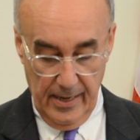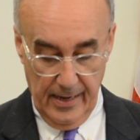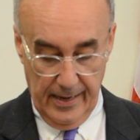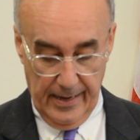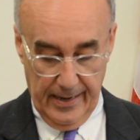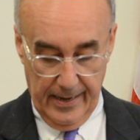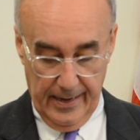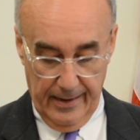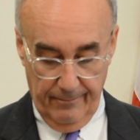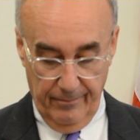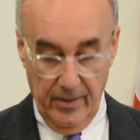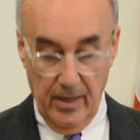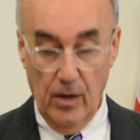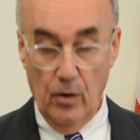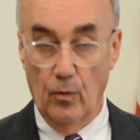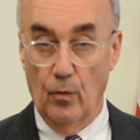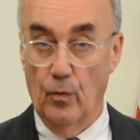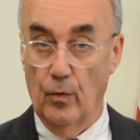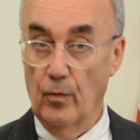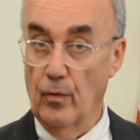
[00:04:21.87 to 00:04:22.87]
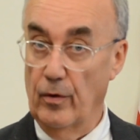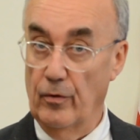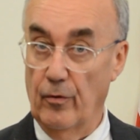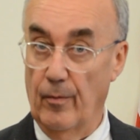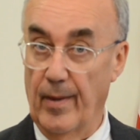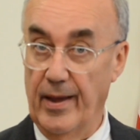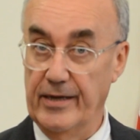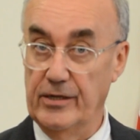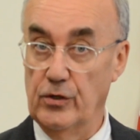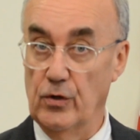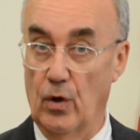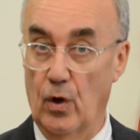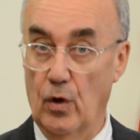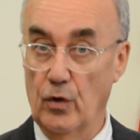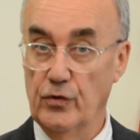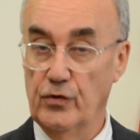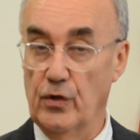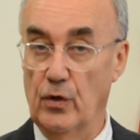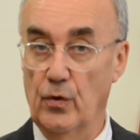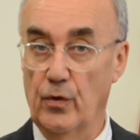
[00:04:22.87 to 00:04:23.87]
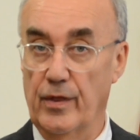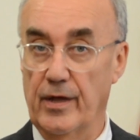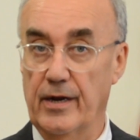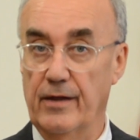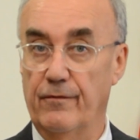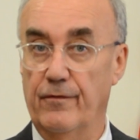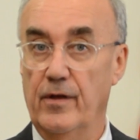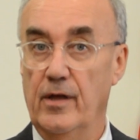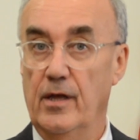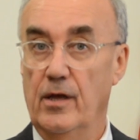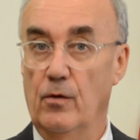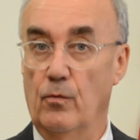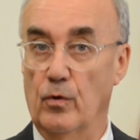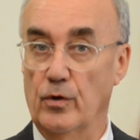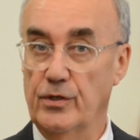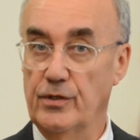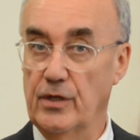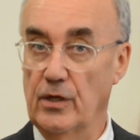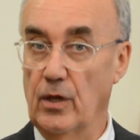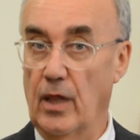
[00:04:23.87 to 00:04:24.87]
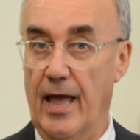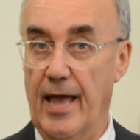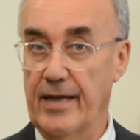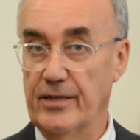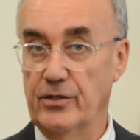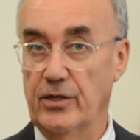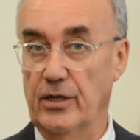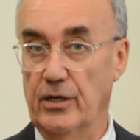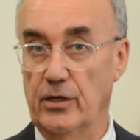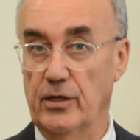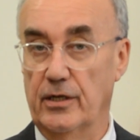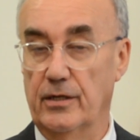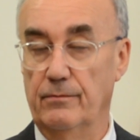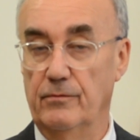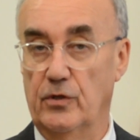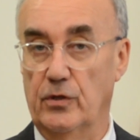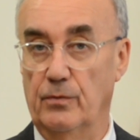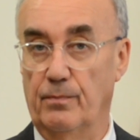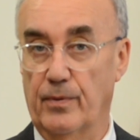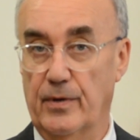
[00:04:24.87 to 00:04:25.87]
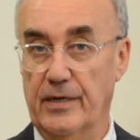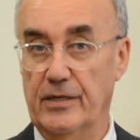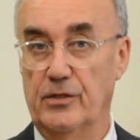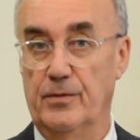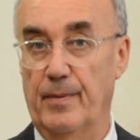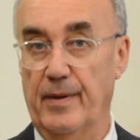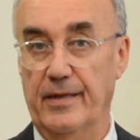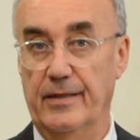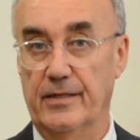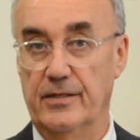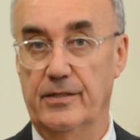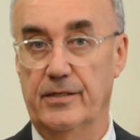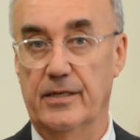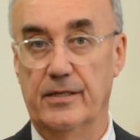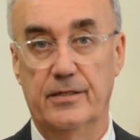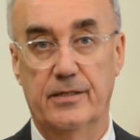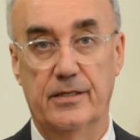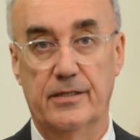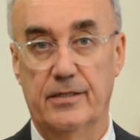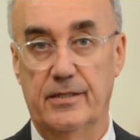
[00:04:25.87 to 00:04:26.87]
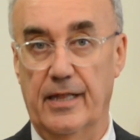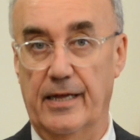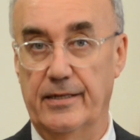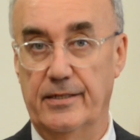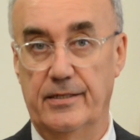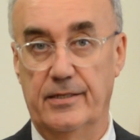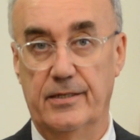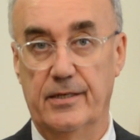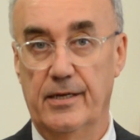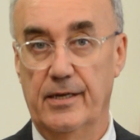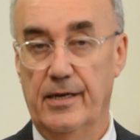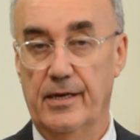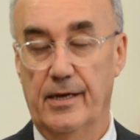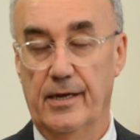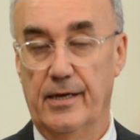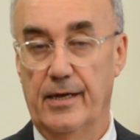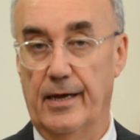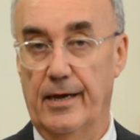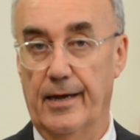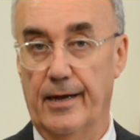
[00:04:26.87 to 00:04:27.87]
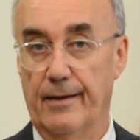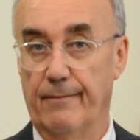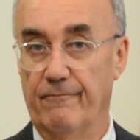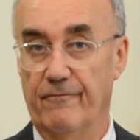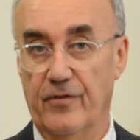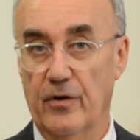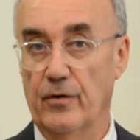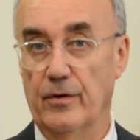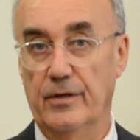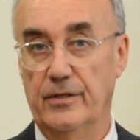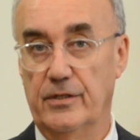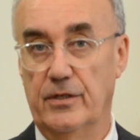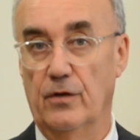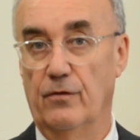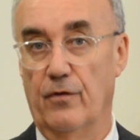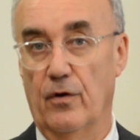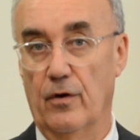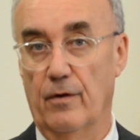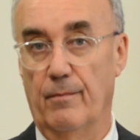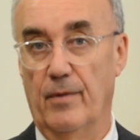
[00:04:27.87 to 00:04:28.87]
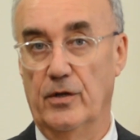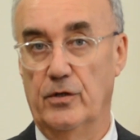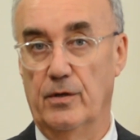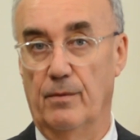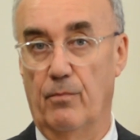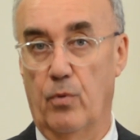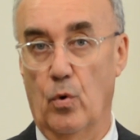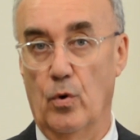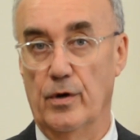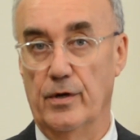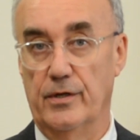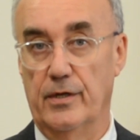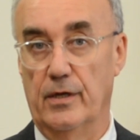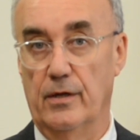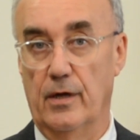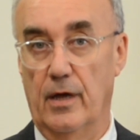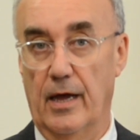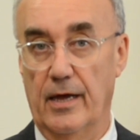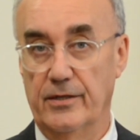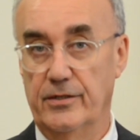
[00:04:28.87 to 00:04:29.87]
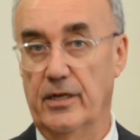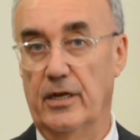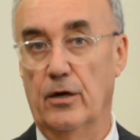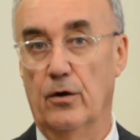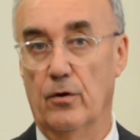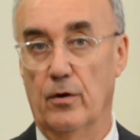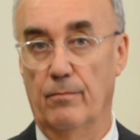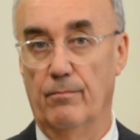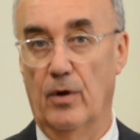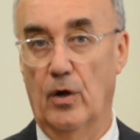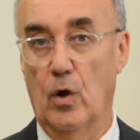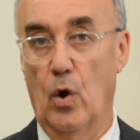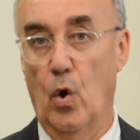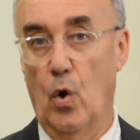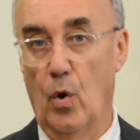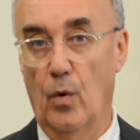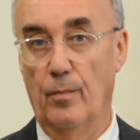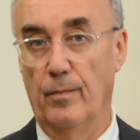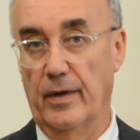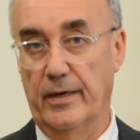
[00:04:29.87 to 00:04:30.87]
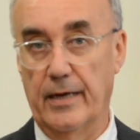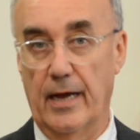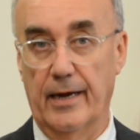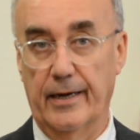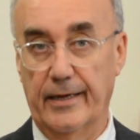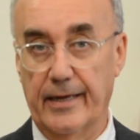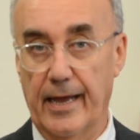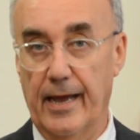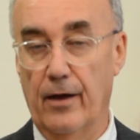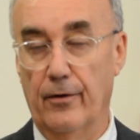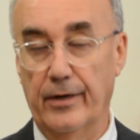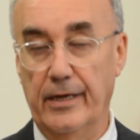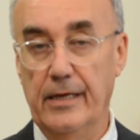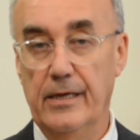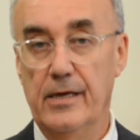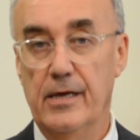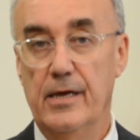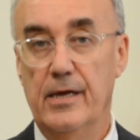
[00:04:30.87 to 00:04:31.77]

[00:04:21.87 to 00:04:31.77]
We want to remind you also that if we're still asking you to participate in the census, that's still very much important to us here in Macomb, McDonough County.